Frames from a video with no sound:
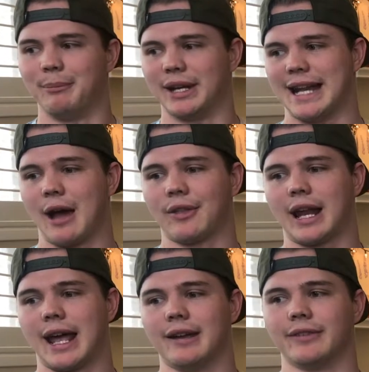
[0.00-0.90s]
but now
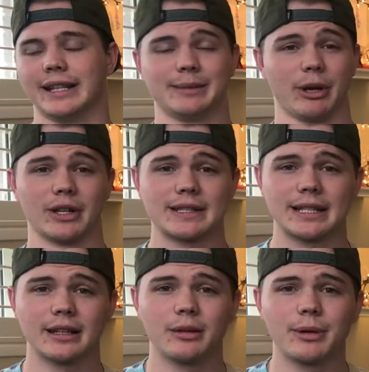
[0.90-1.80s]
that I've experienced
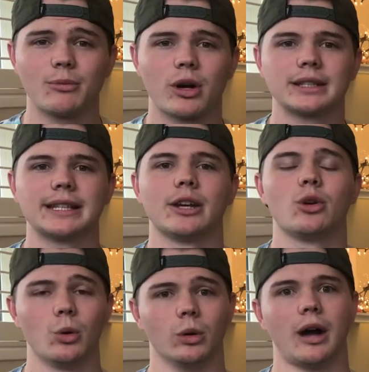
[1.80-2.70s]
it a little bit more, it's like,
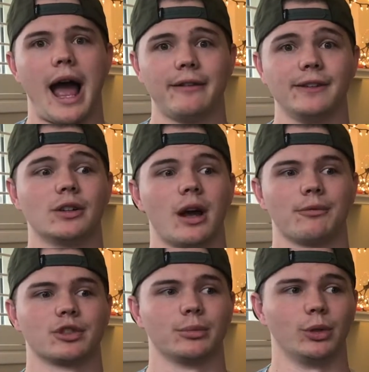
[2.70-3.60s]
cool, I feel
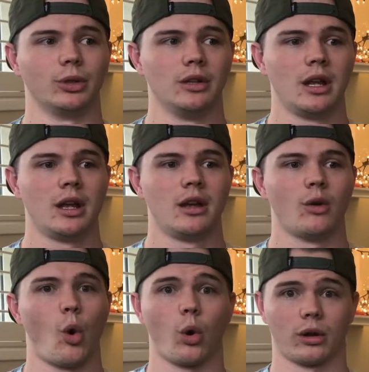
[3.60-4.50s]
comfortable
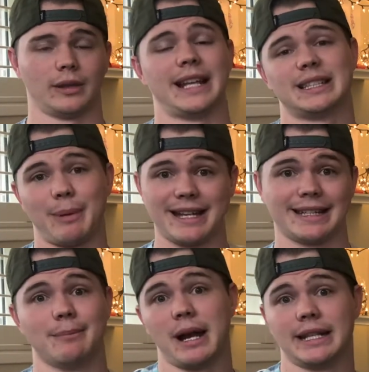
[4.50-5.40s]
or like
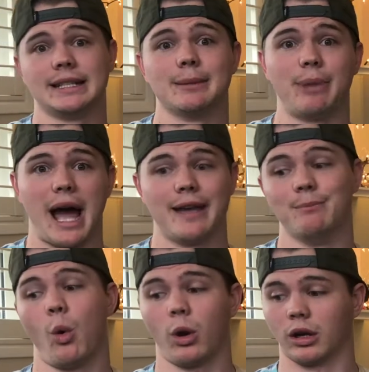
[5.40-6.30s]
spending the money to buy
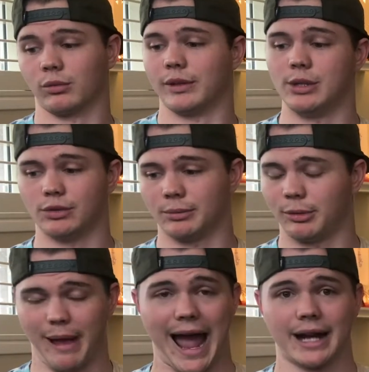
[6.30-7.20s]
more
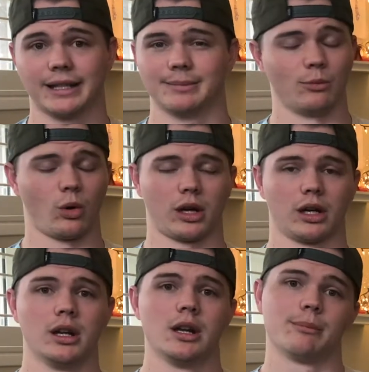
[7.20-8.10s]
reusable bags,
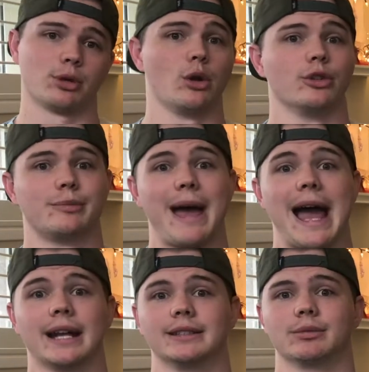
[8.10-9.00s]
more produce
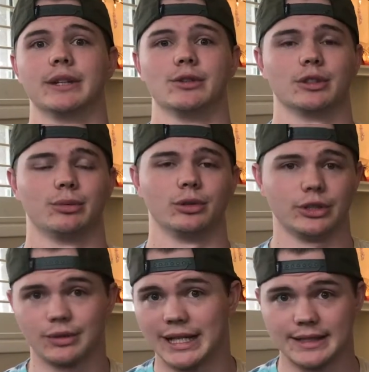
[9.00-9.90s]
bags, reusable
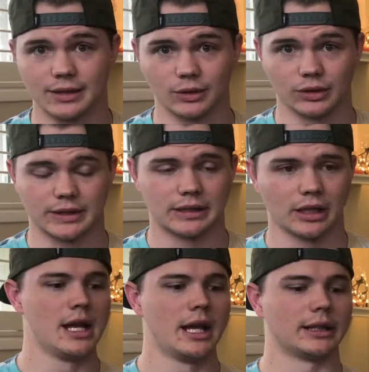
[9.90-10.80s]
utensils.
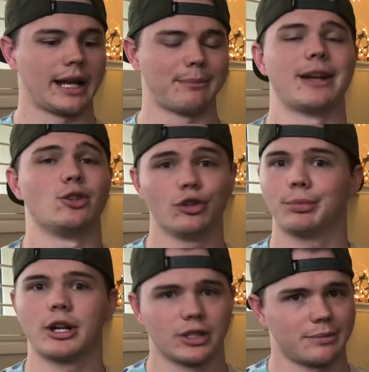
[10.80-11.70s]
Like my
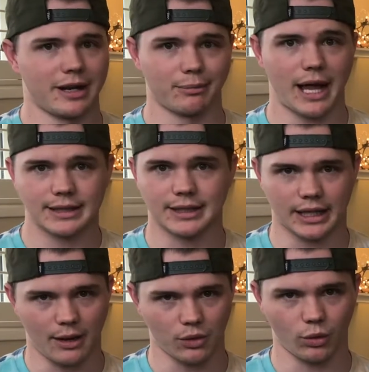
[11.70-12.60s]
toothbrush is made of plastic
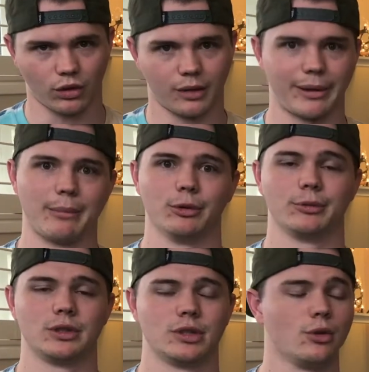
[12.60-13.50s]
and I want to wear a bamboo
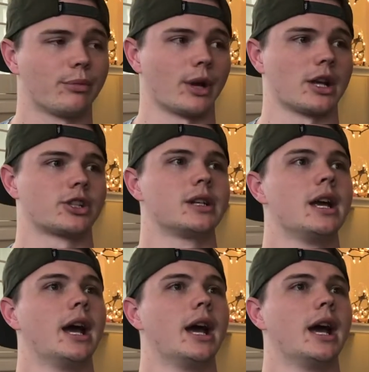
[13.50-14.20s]
toothbrush,